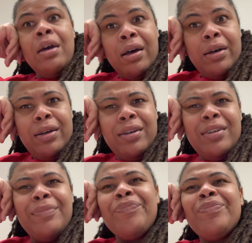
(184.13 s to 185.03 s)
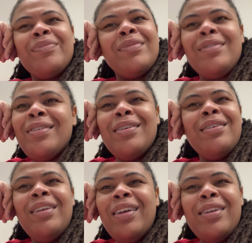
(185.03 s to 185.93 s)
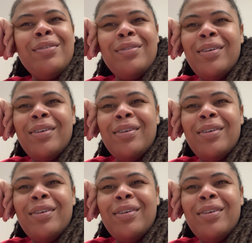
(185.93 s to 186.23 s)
I ain't got no